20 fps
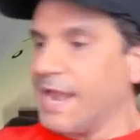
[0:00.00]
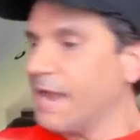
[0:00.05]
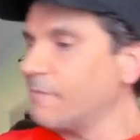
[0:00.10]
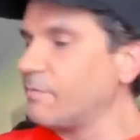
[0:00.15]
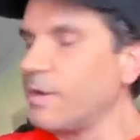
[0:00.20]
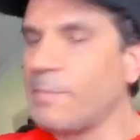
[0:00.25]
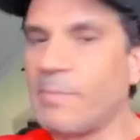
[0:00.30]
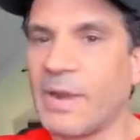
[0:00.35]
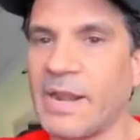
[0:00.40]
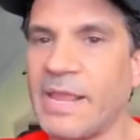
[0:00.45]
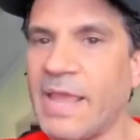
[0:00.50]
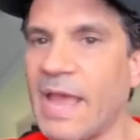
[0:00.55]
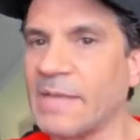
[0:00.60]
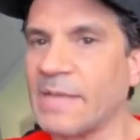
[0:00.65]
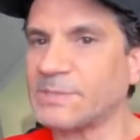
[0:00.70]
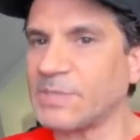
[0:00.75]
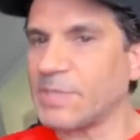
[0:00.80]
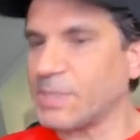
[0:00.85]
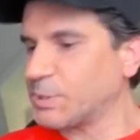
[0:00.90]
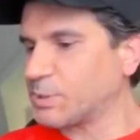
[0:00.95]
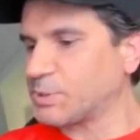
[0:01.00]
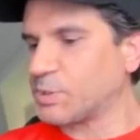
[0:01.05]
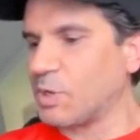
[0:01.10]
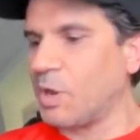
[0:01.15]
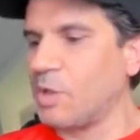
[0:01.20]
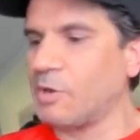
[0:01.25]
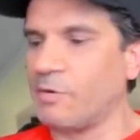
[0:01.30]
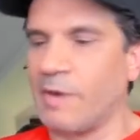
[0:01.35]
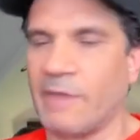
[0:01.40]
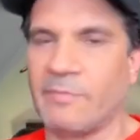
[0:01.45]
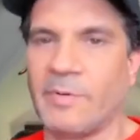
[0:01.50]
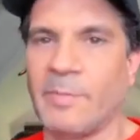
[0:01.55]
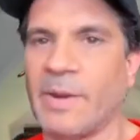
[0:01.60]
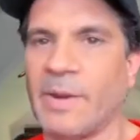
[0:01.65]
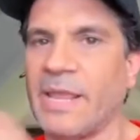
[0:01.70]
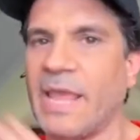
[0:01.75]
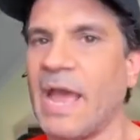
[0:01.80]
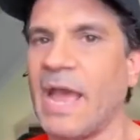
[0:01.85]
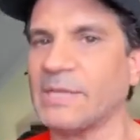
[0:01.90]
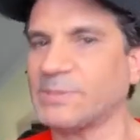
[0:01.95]
everybody has a controller,
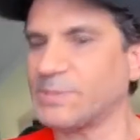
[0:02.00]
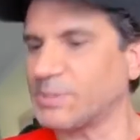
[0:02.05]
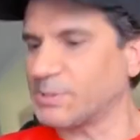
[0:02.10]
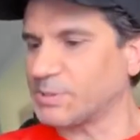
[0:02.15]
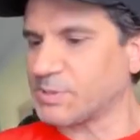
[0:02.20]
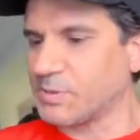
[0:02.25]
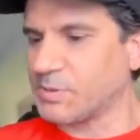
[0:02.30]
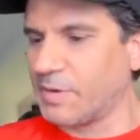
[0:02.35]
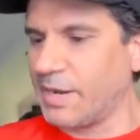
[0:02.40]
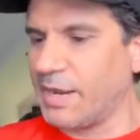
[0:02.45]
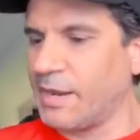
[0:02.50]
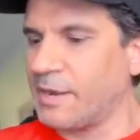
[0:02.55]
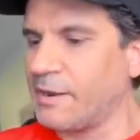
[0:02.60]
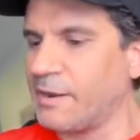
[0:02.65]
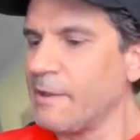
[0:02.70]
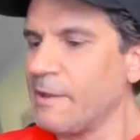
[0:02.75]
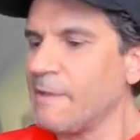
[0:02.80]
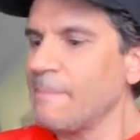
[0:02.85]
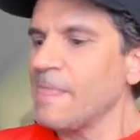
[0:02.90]
everybody has a screen.